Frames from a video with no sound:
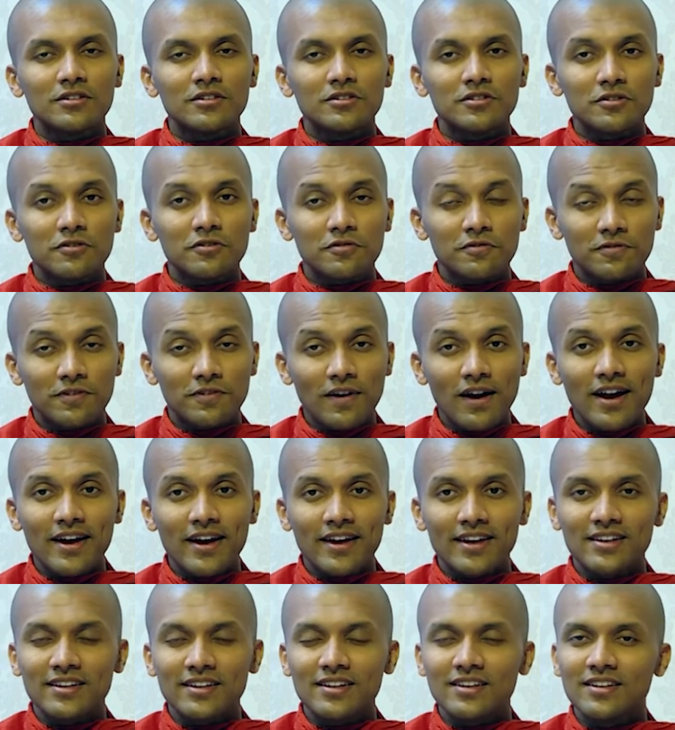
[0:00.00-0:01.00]
to
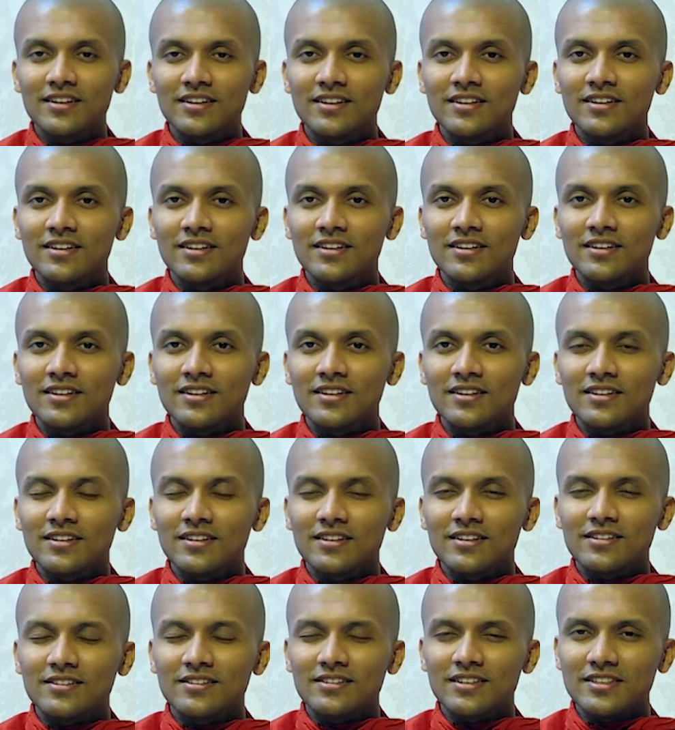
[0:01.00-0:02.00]
find
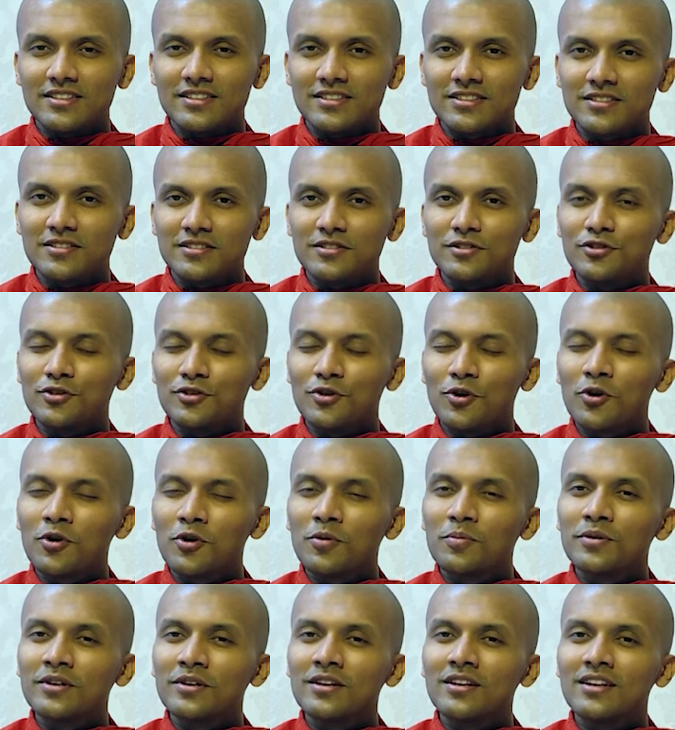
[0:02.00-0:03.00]
this
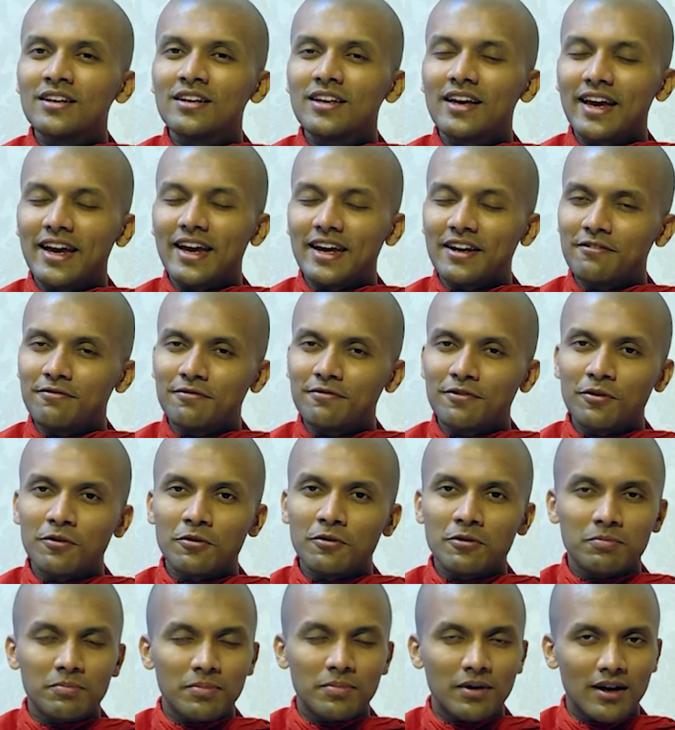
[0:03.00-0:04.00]
noble
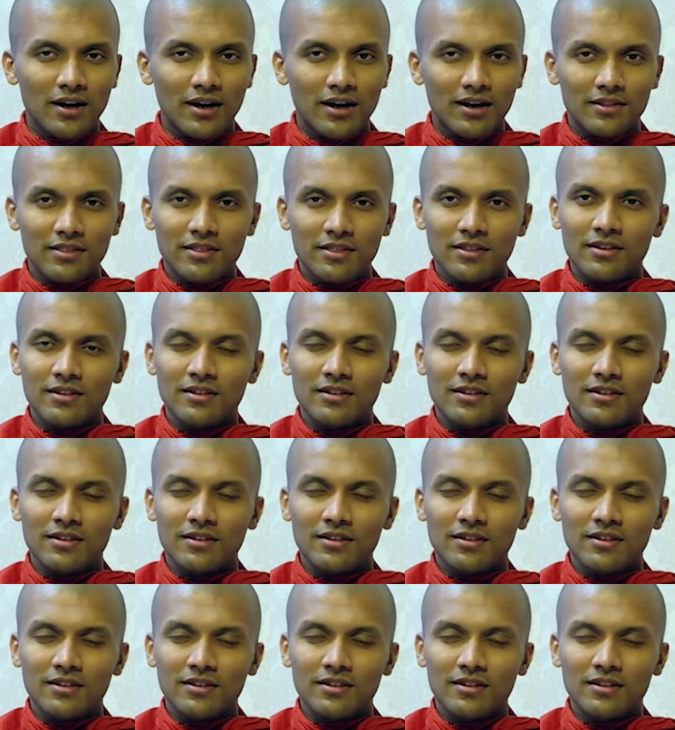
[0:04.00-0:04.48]
eightfold path.